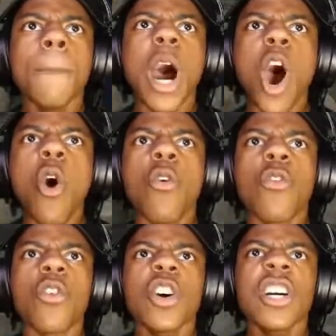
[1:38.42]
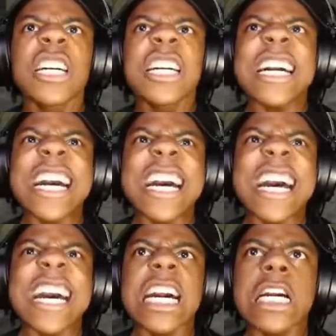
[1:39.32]
Move!
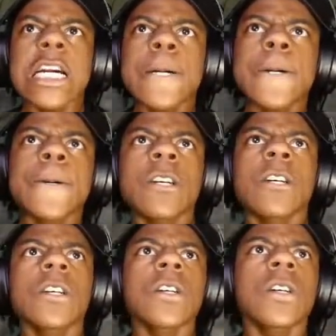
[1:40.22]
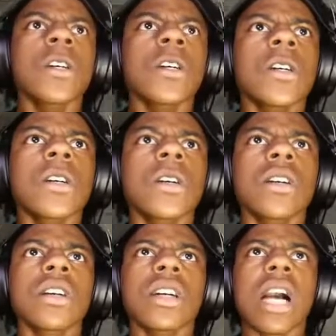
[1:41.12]
Ah! Get down on the floor with
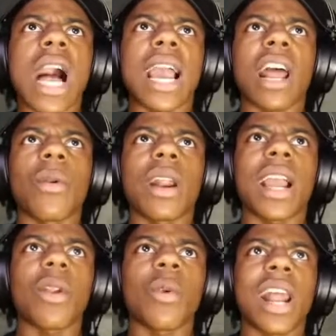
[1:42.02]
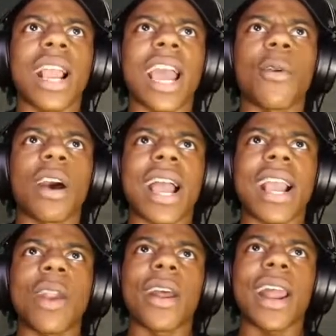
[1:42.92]
both. I gotta run. I gotta run. I gotta run. I
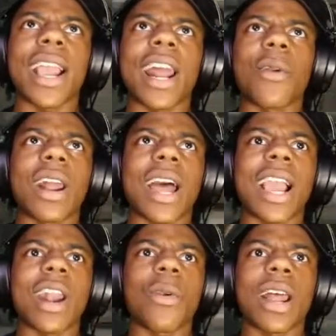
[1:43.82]
gotta run. I gotta run. I gotta run.